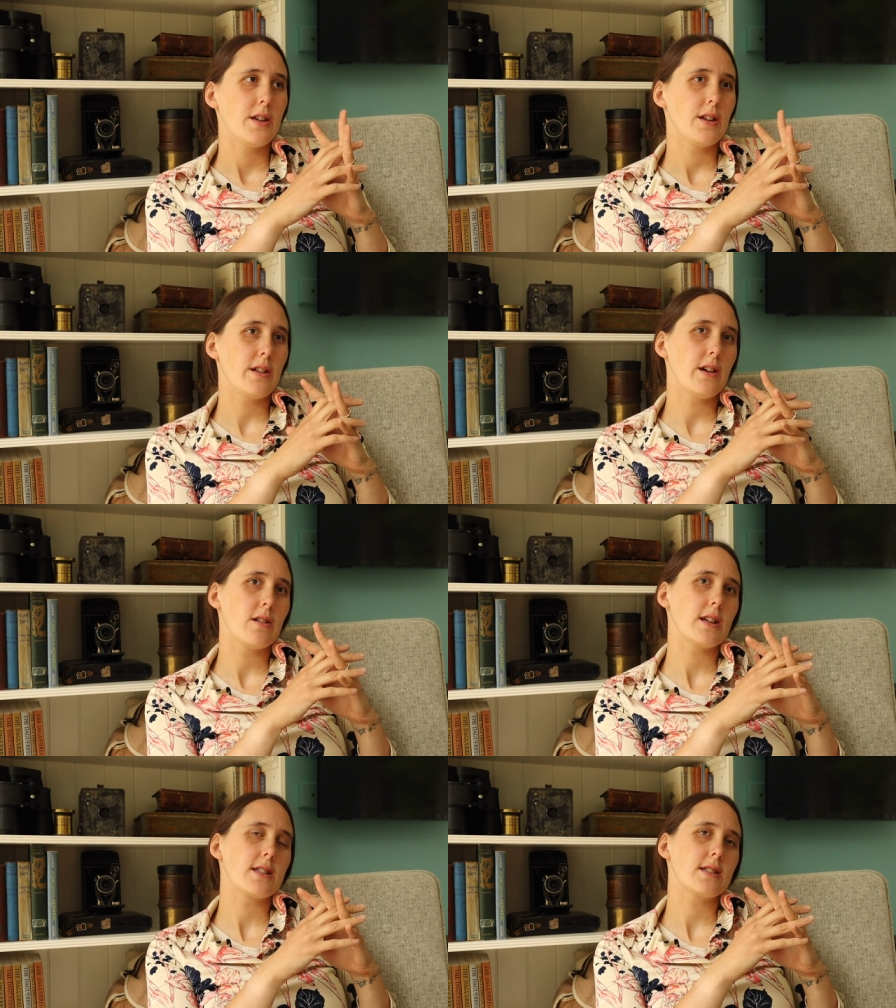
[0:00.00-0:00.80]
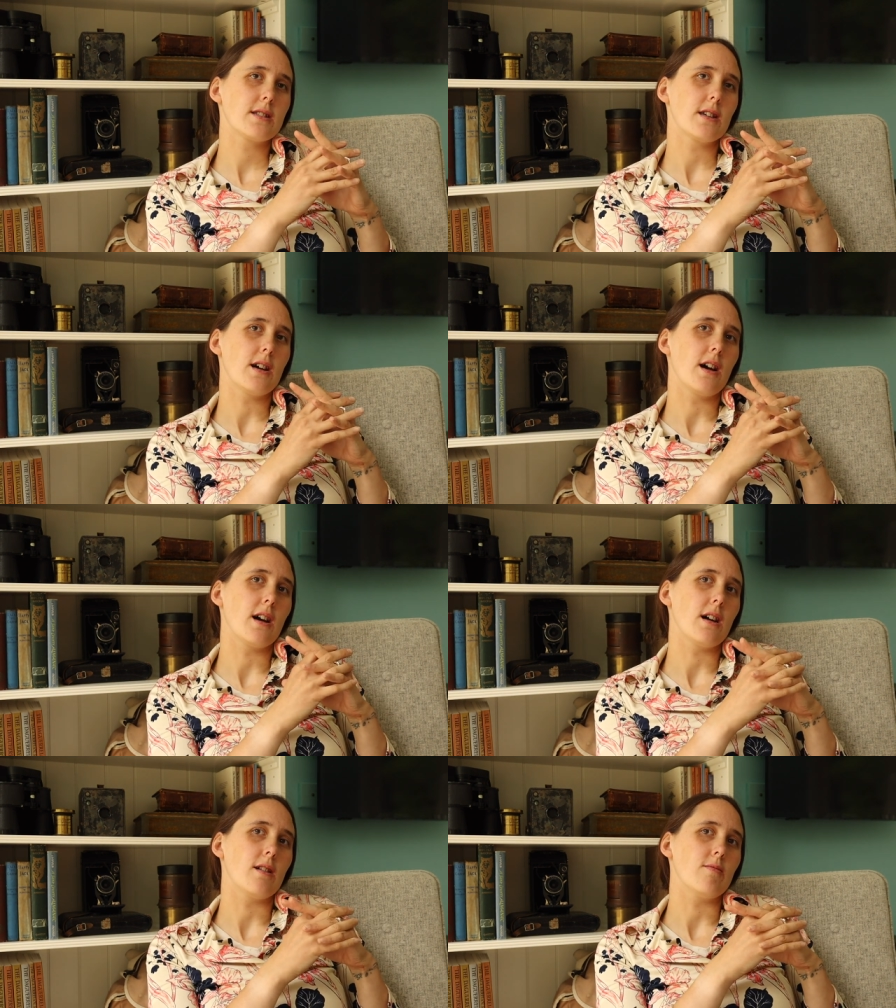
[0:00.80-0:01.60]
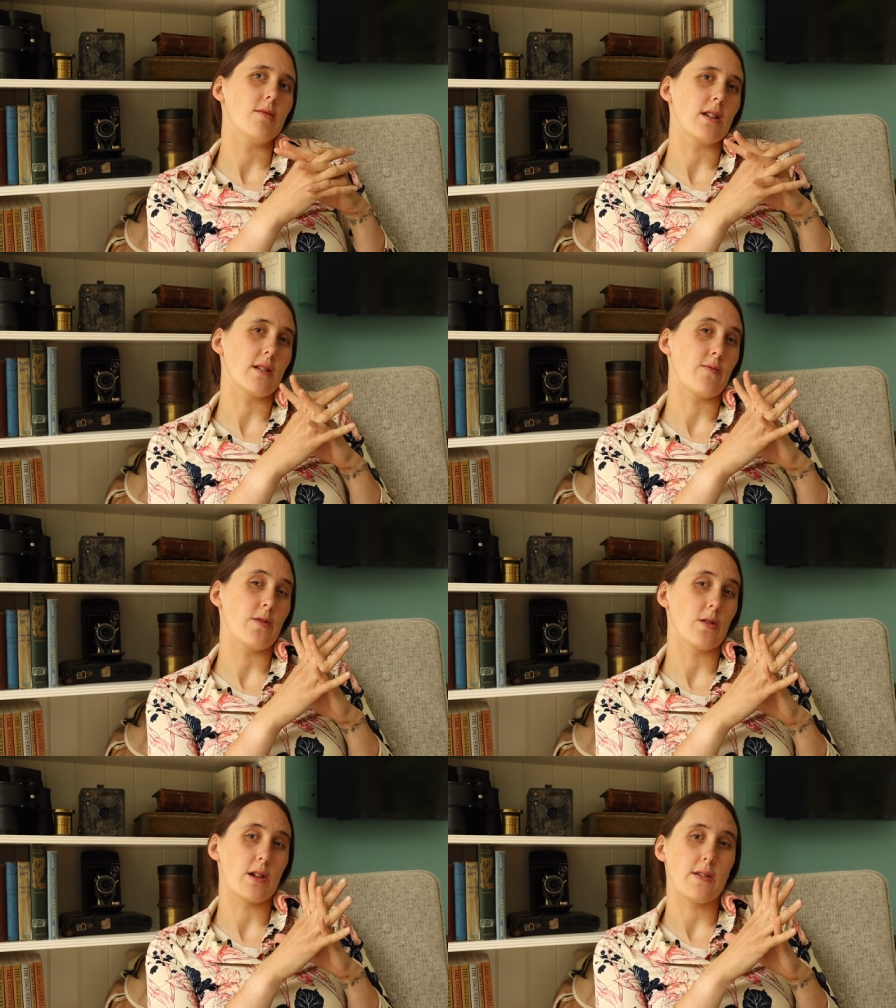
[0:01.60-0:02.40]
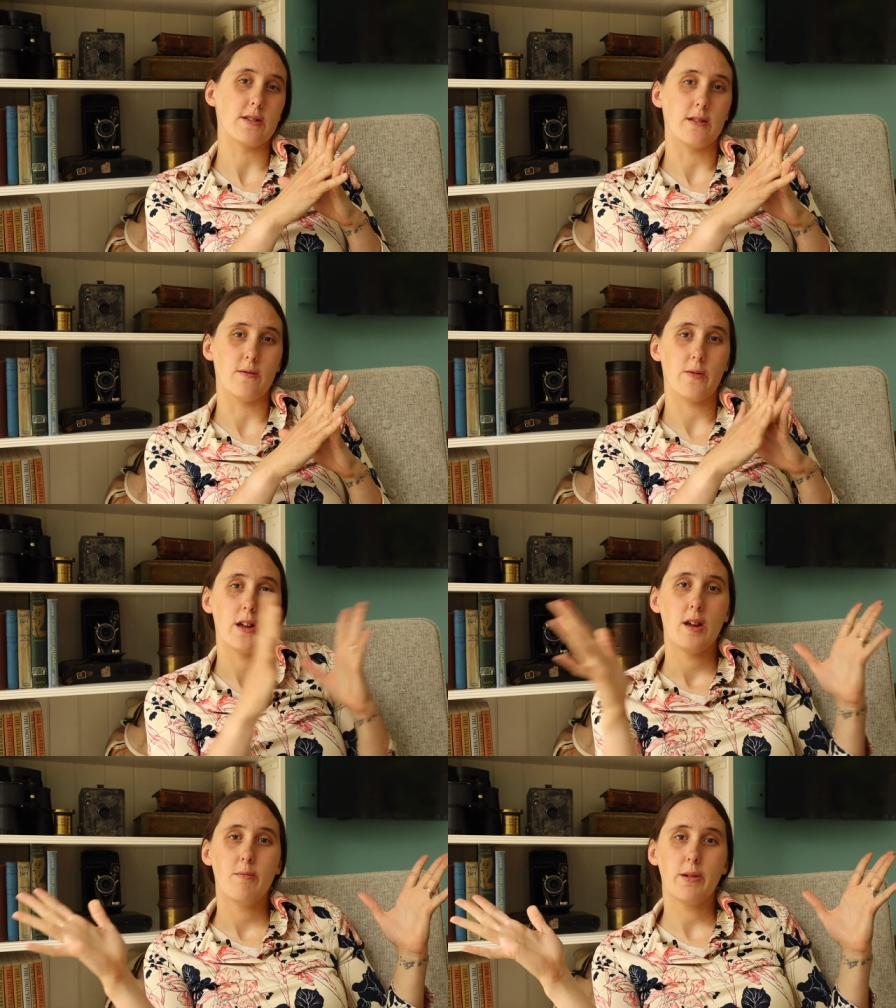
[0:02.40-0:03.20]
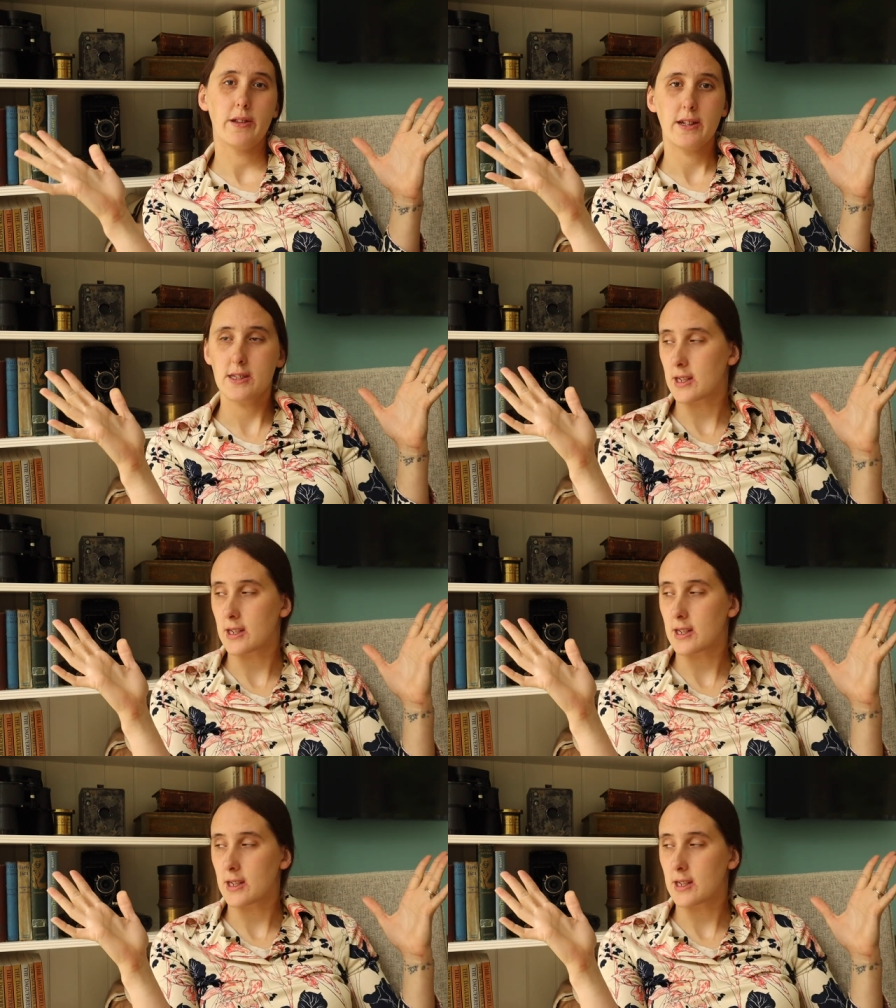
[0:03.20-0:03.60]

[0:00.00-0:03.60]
You'll notice, um, like if photographs of buildings,